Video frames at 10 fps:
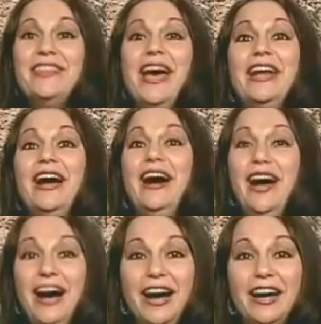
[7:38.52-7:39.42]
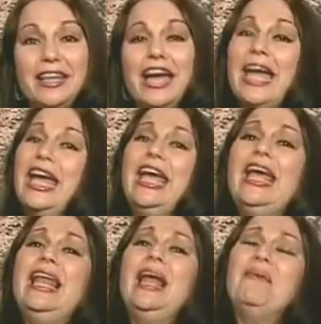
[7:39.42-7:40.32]
that a hug,
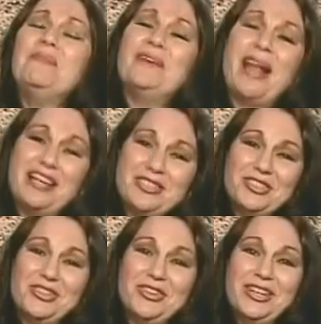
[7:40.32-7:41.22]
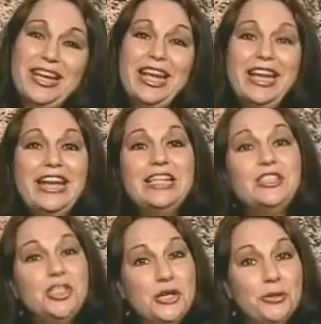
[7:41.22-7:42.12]
el abrazo,
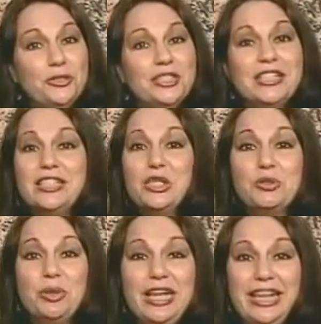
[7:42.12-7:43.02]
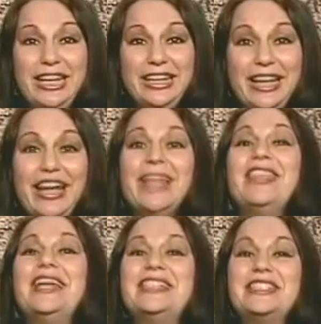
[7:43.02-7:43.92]
is used as a greeting
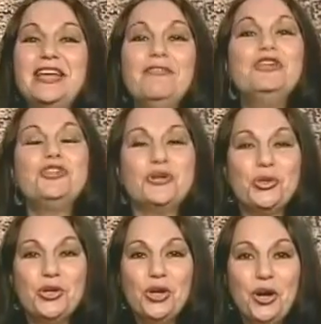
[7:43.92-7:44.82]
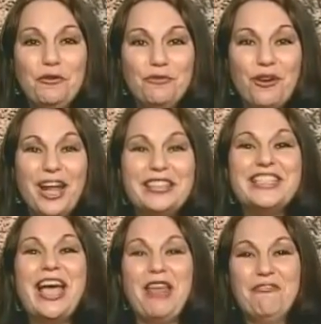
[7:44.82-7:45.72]
that is given to good
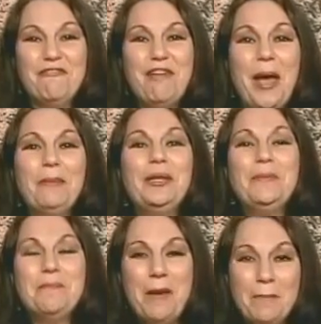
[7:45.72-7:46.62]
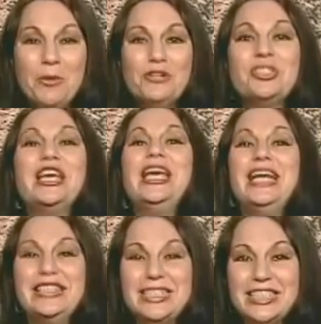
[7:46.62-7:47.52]
friends and family members
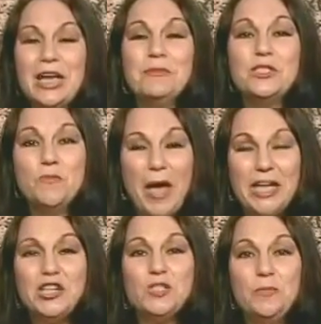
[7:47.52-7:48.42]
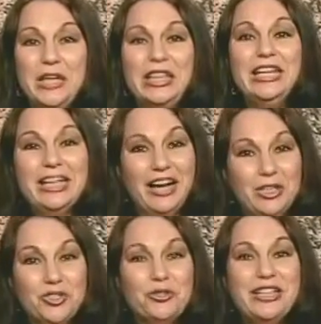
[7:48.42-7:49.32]
in some Spanish speaking
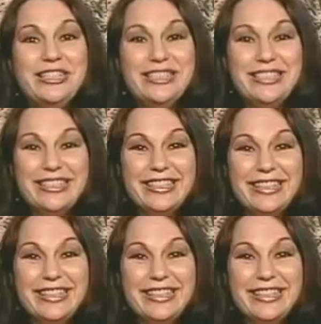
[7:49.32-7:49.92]
countries?